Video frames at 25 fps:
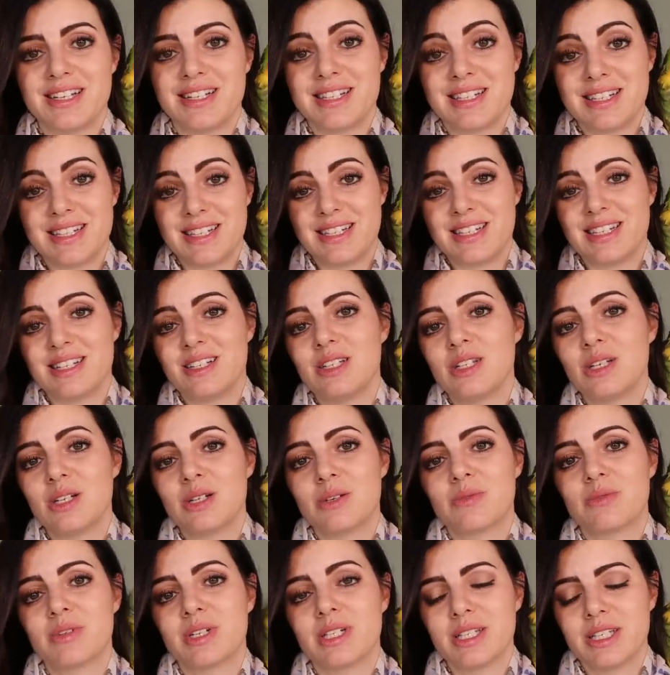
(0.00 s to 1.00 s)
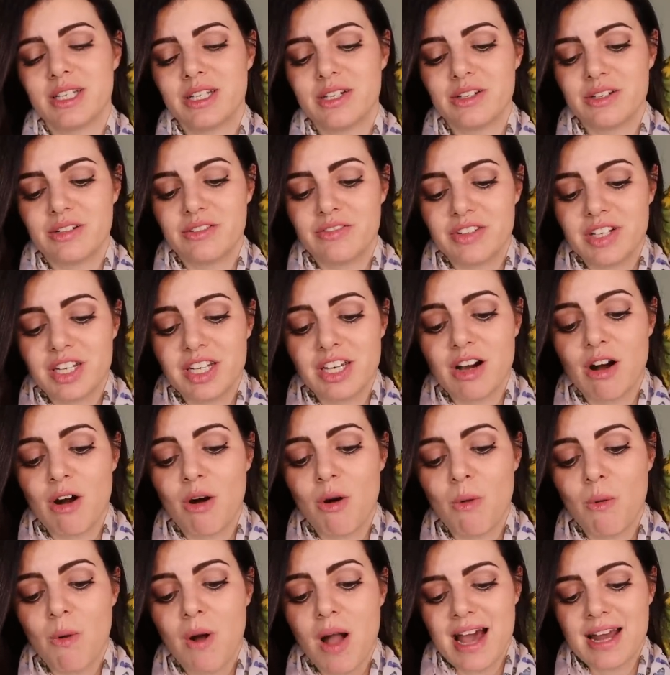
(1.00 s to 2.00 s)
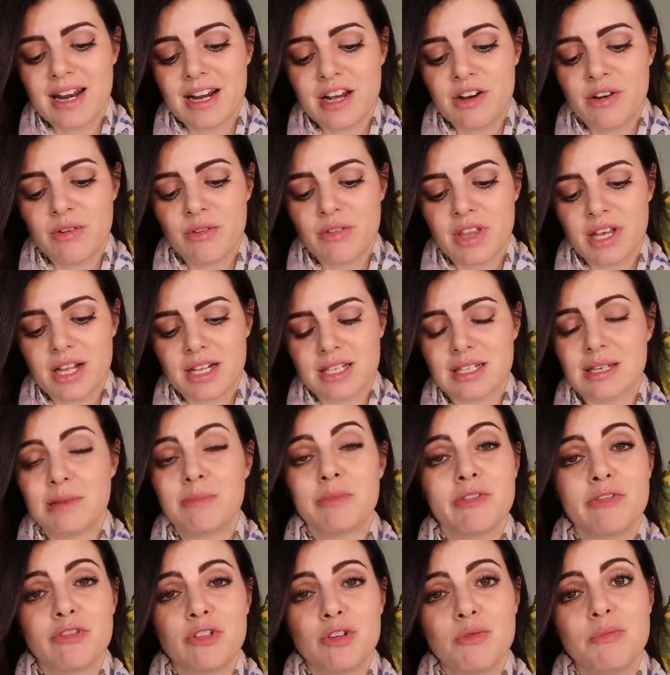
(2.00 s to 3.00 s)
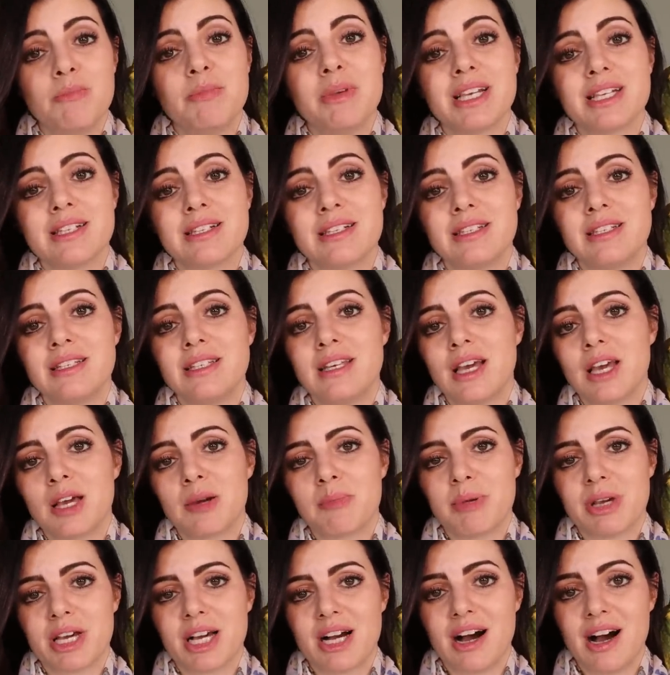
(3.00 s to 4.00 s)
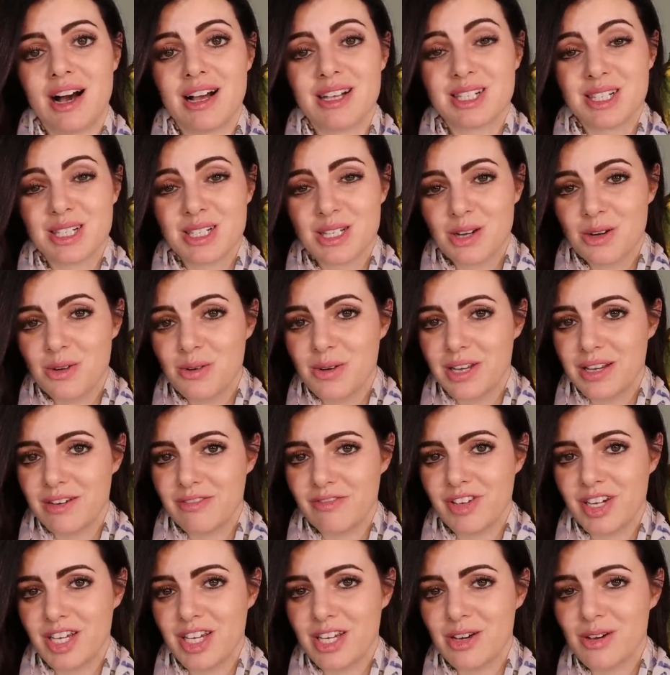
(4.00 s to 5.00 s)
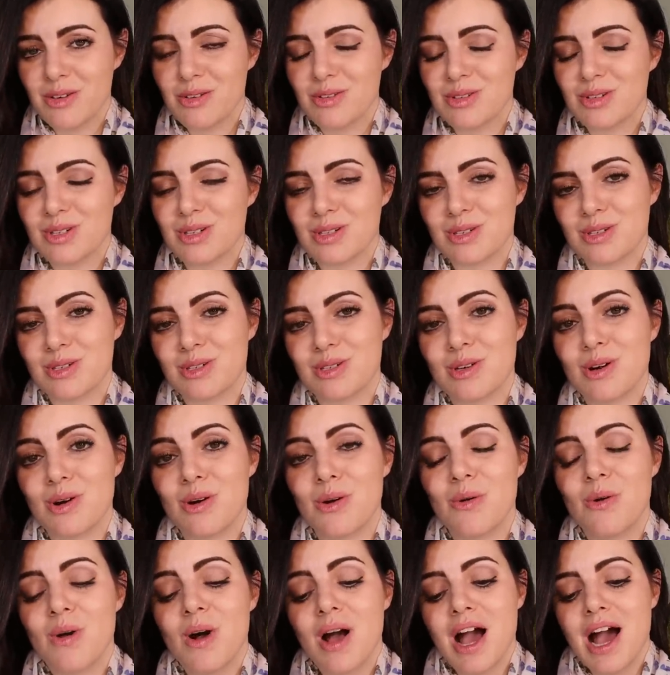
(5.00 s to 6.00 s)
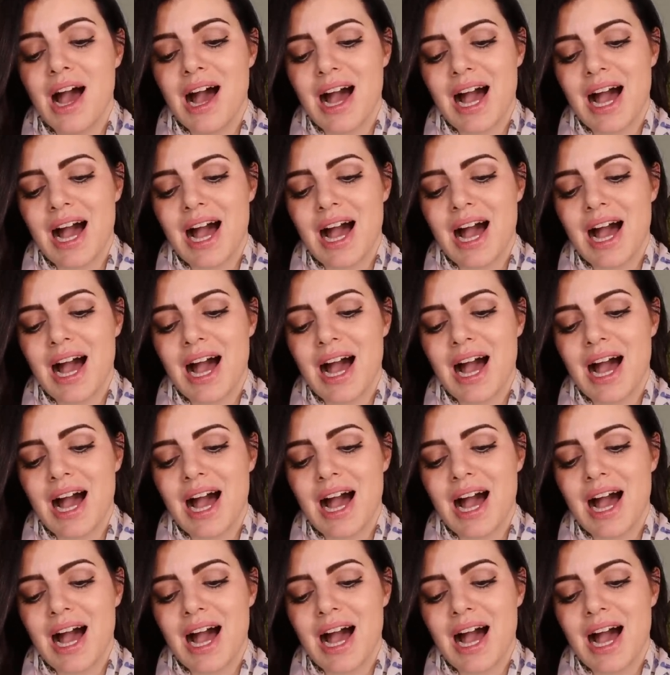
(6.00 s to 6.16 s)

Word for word: it's still a really good video, and I know that some of you miss seeing Picasso in videos, so